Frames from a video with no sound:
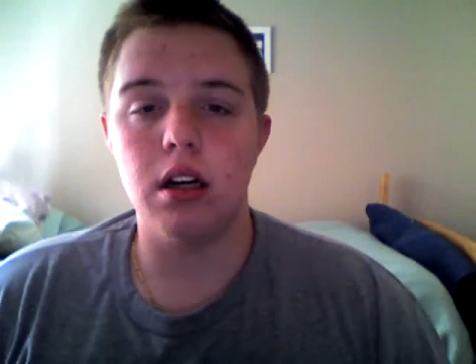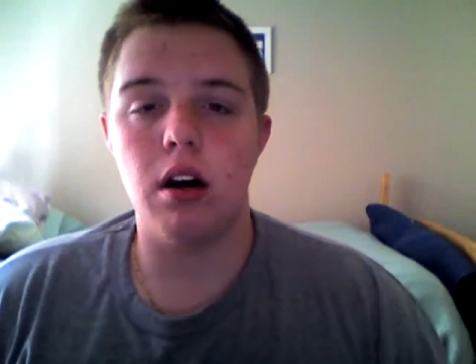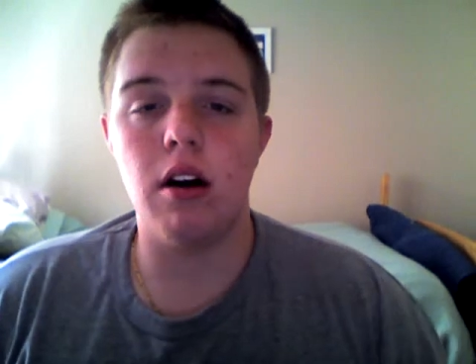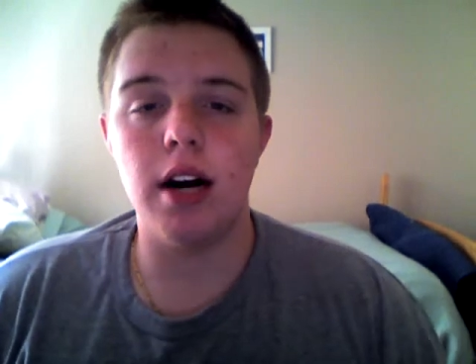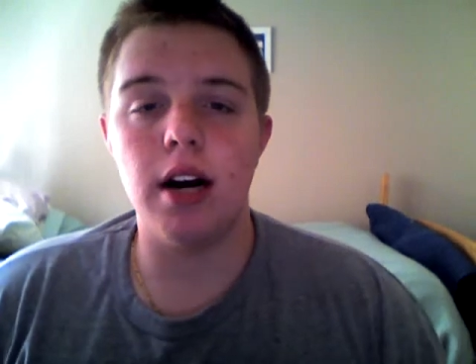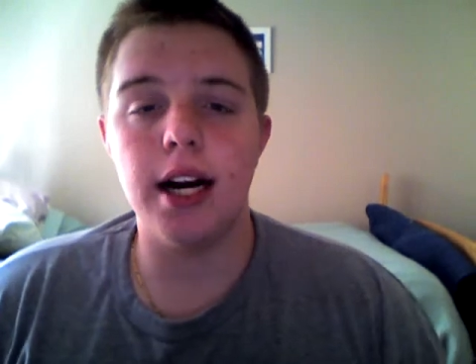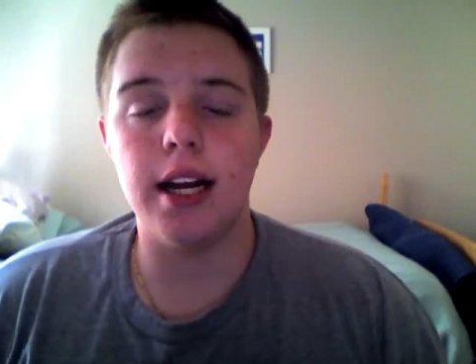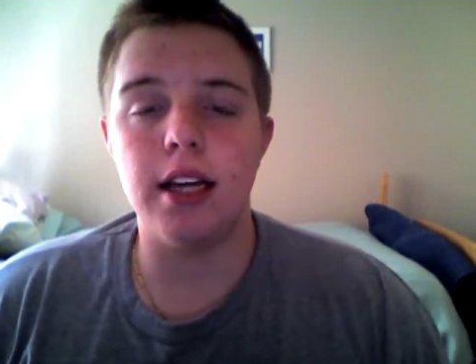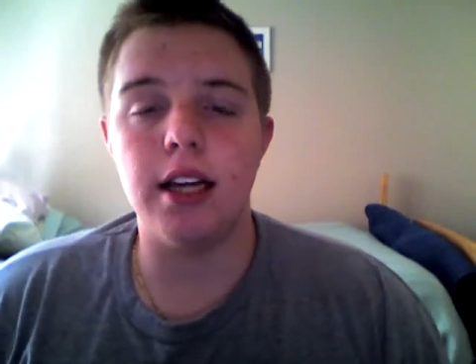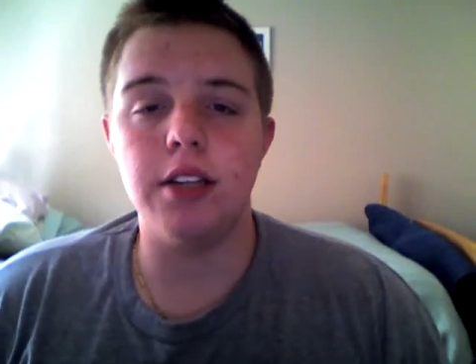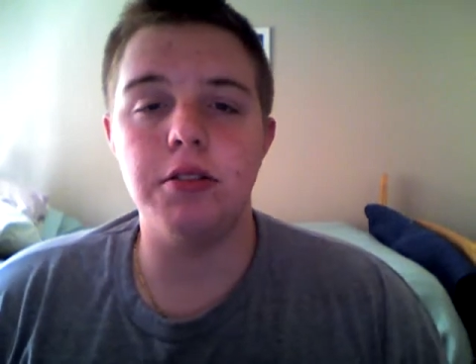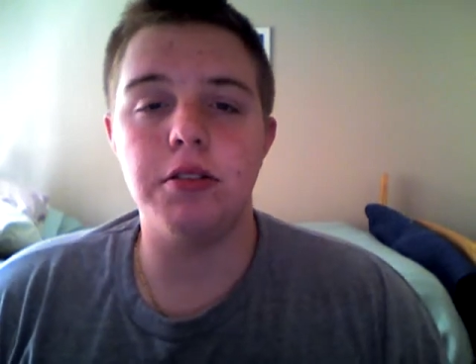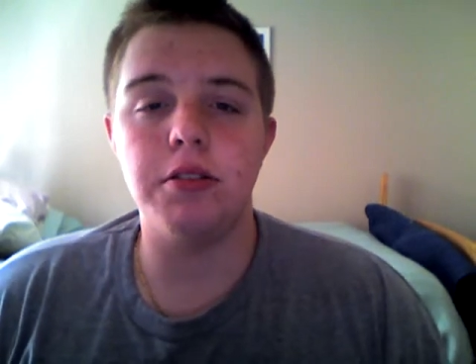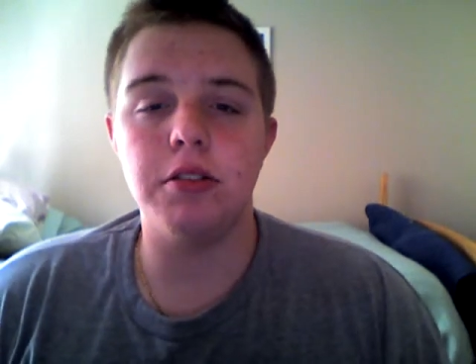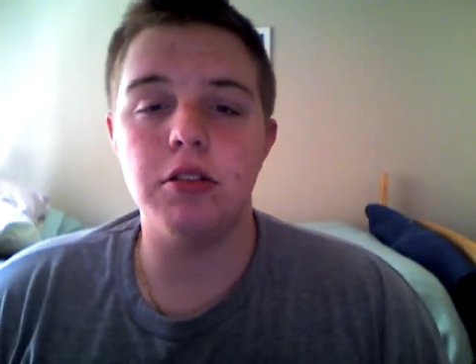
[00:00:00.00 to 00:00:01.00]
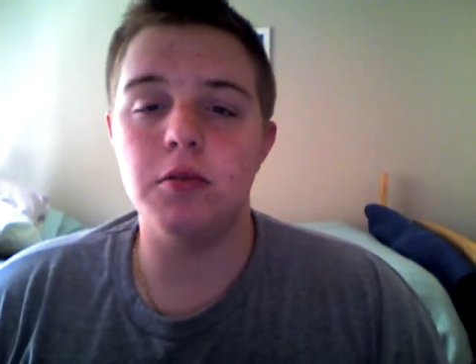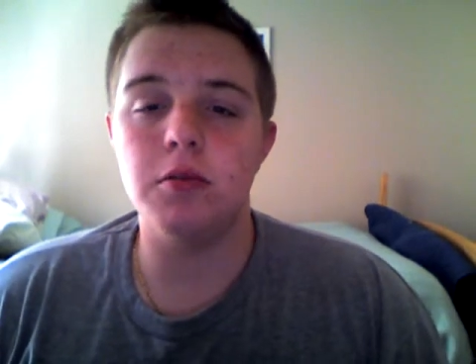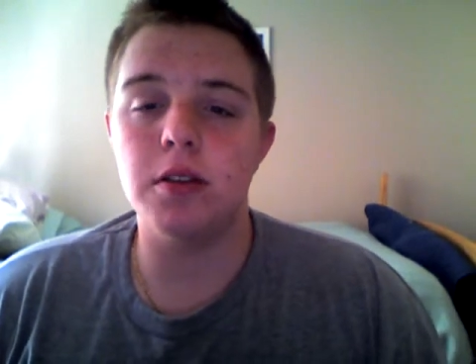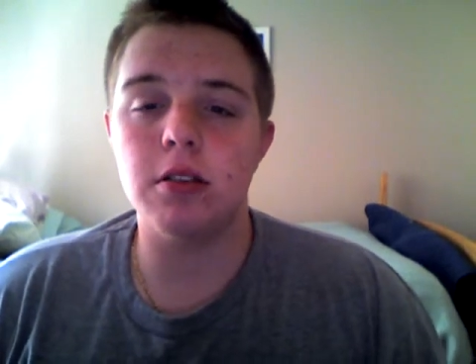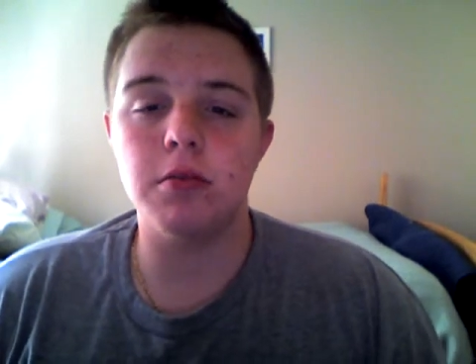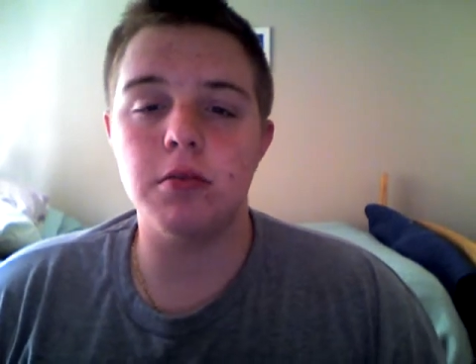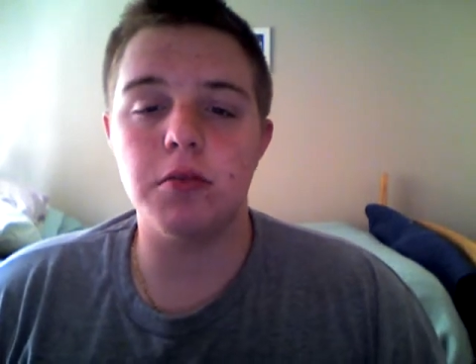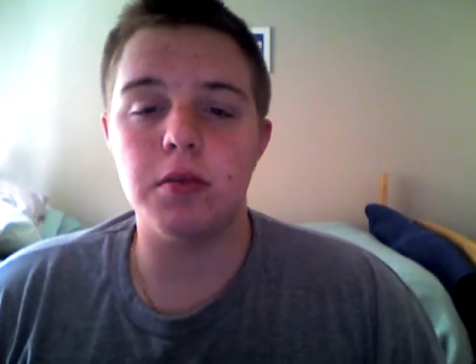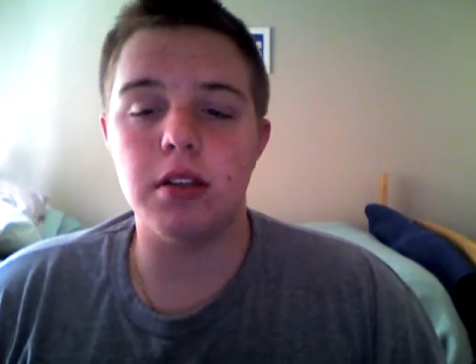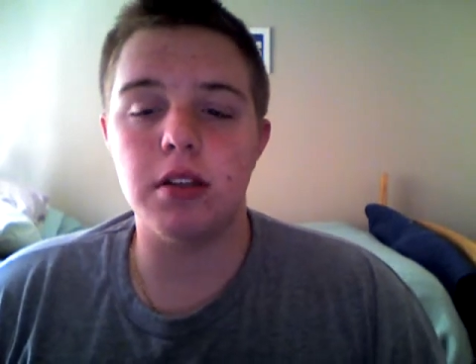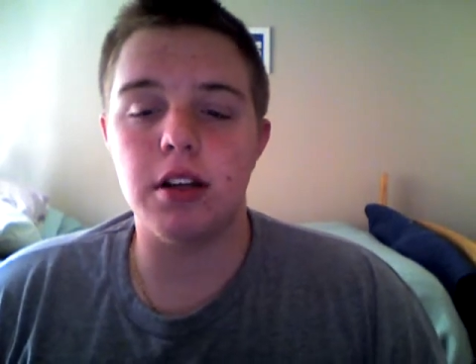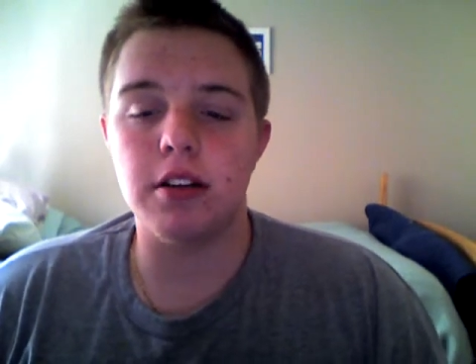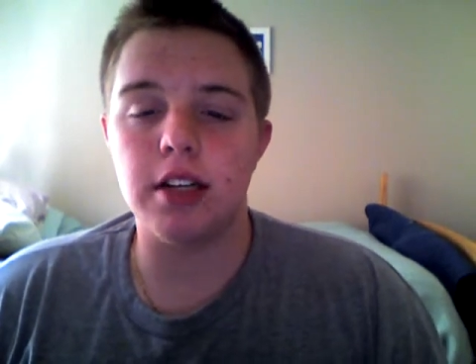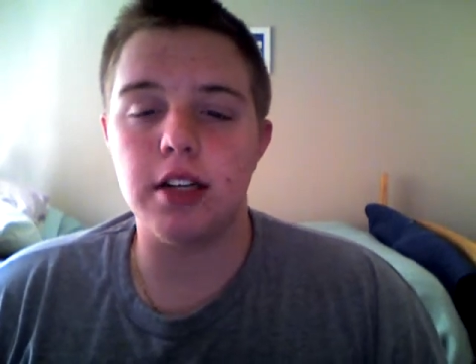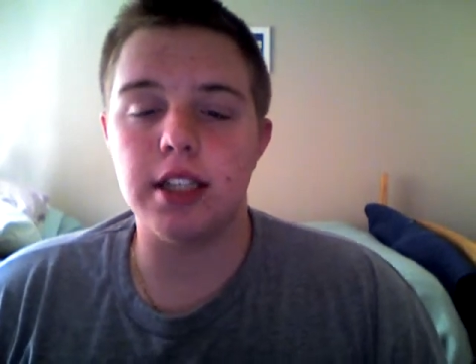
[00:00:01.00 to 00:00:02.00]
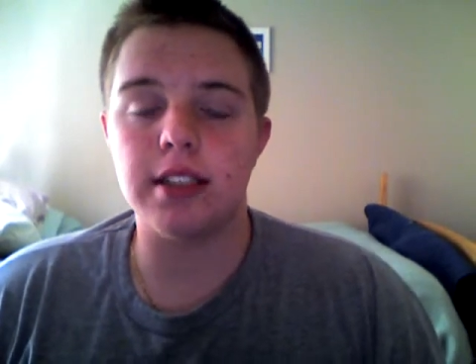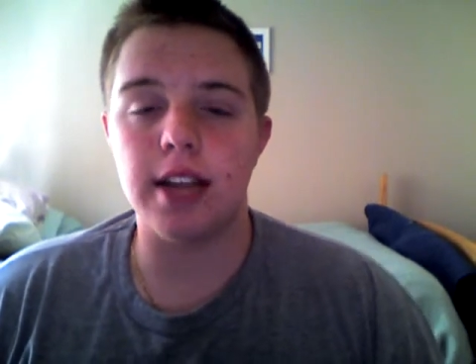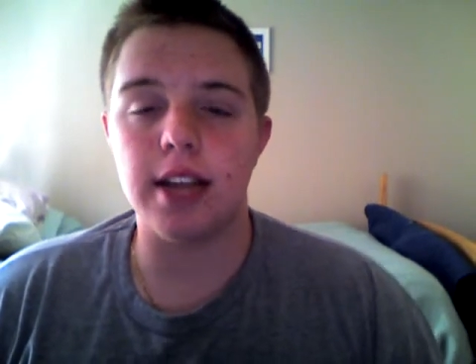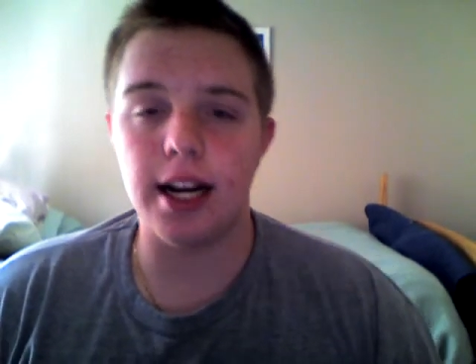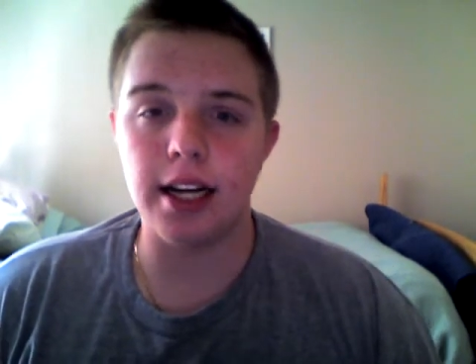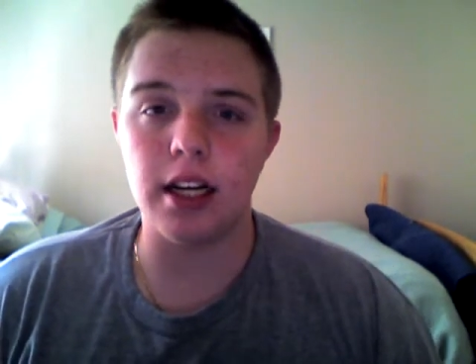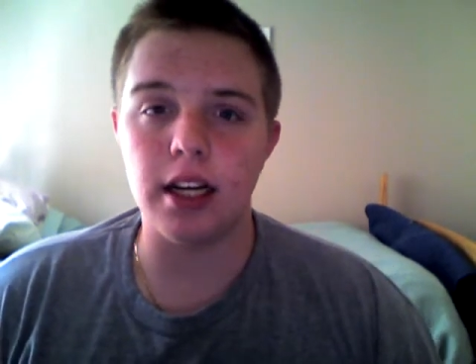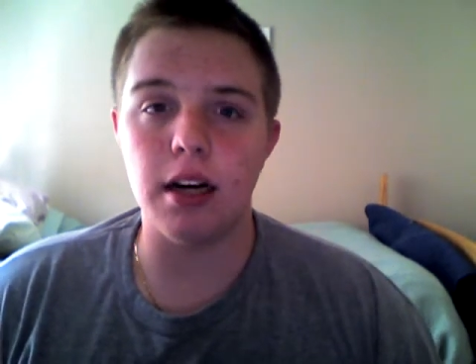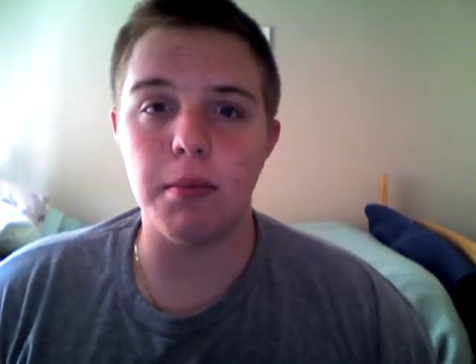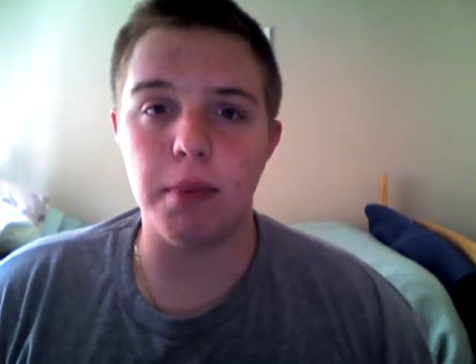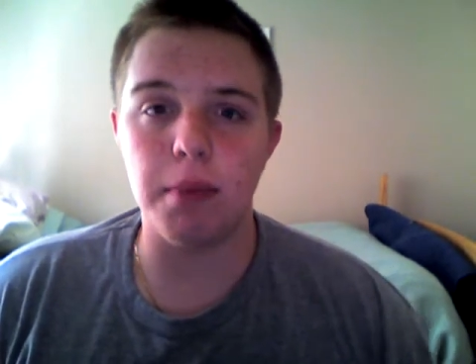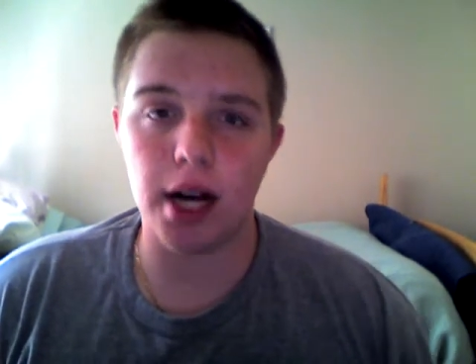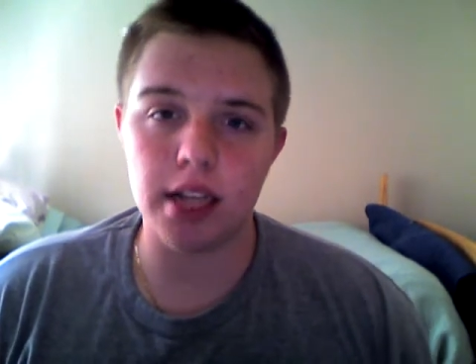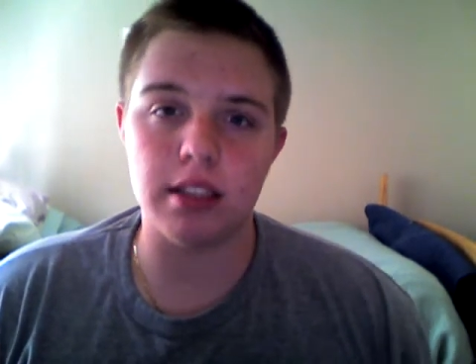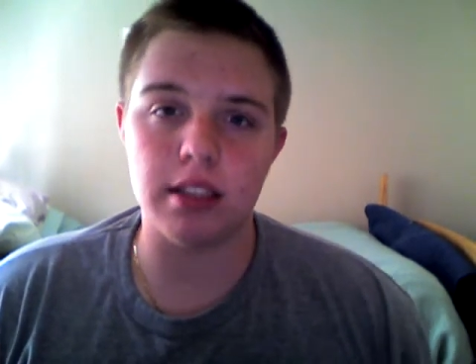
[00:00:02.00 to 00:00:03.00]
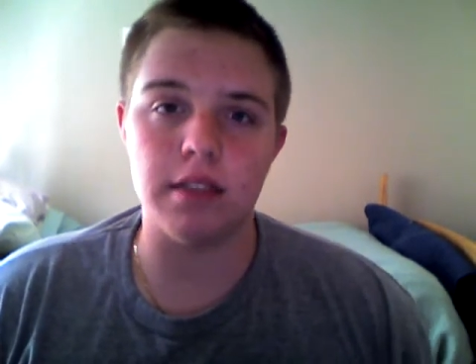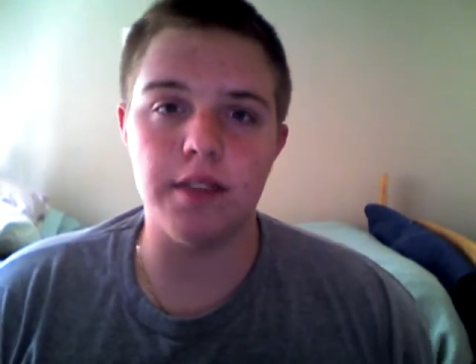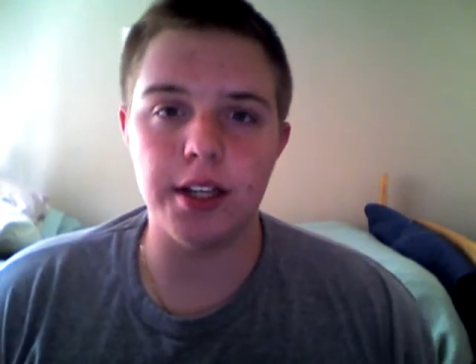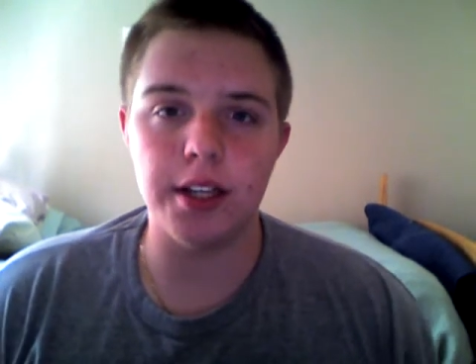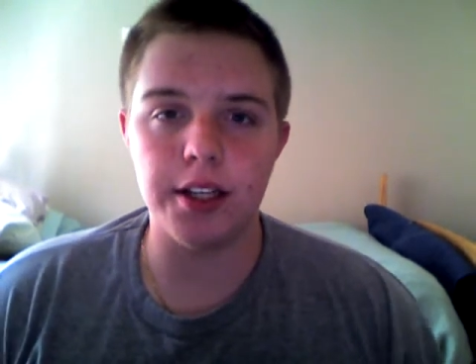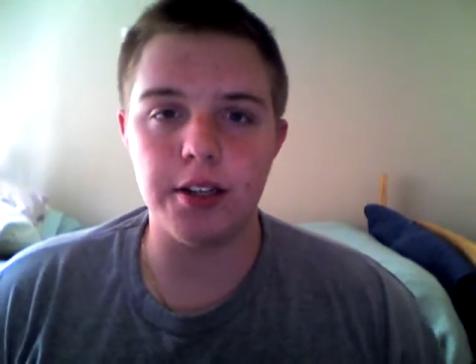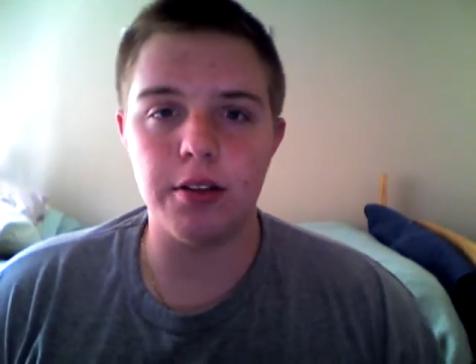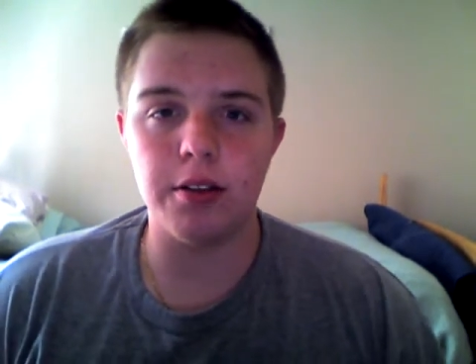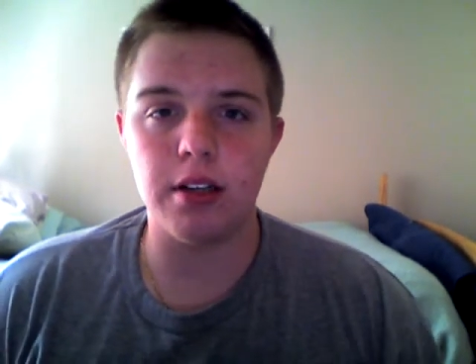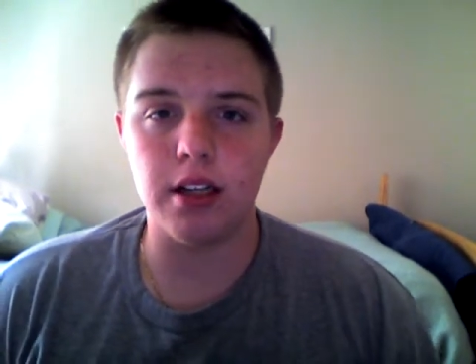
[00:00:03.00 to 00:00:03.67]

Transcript: Alright, hey YouTube, welcome to another exciting unboxing video.